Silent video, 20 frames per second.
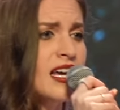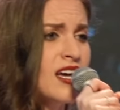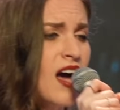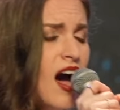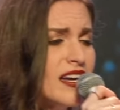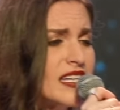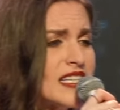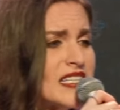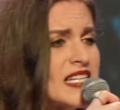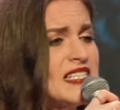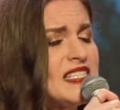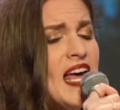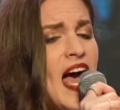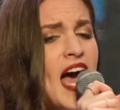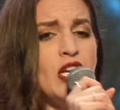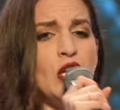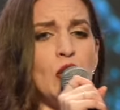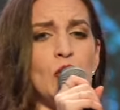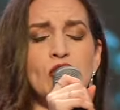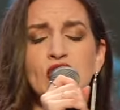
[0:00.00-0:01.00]
God has
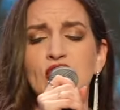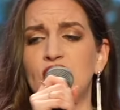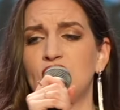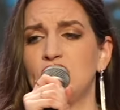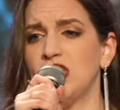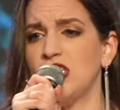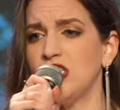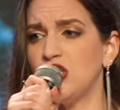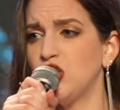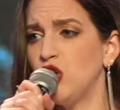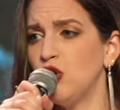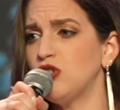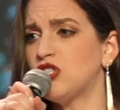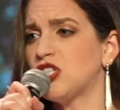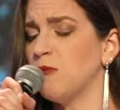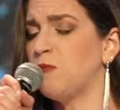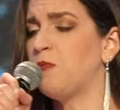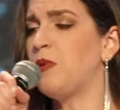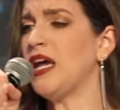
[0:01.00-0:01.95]
intended you to